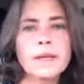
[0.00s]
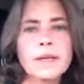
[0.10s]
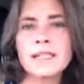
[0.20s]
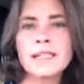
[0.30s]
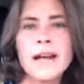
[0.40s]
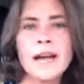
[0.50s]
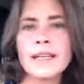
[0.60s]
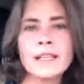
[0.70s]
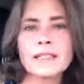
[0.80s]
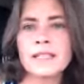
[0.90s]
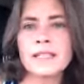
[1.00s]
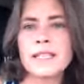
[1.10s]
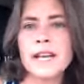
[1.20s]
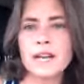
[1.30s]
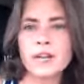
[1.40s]
he's not he doesn't
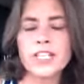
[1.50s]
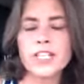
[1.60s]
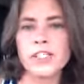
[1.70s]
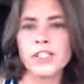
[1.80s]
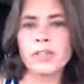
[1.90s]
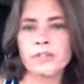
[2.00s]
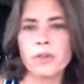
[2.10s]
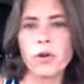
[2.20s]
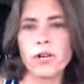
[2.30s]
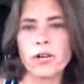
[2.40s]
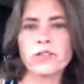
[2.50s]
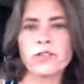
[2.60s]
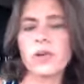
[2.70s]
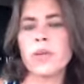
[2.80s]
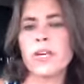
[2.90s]
he's not credentialed in Florida,
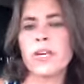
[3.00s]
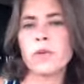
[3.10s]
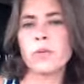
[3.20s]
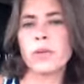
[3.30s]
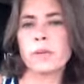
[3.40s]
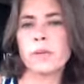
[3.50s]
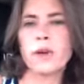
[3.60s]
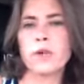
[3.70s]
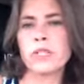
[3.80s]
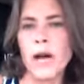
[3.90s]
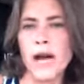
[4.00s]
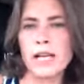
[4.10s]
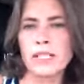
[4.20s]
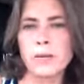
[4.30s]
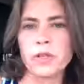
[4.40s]
so he wouldn't be able to go into a
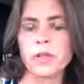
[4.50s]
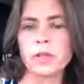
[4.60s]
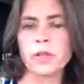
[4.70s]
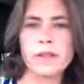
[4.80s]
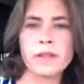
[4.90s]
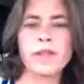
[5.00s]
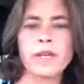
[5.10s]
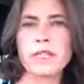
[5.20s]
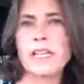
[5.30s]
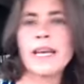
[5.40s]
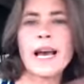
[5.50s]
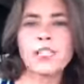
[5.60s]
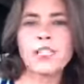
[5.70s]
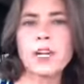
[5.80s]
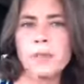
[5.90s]
hospital with because he
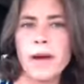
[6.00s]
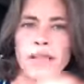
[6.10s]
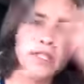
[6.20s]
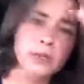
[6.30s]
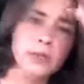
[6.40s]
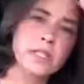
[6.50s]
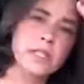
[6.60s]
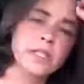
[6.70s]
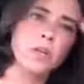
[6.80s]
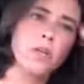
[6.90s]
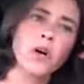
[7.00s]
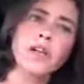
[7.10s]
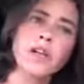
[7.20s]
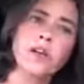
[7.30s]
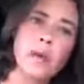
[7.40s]
actually goes back to do his clinical
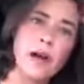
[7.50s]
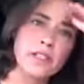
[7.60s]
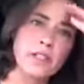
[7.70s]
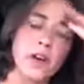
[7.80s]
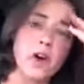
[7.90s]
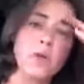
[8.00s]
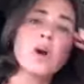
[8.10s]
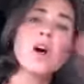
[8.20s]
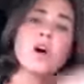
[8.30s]
work in New Mexico,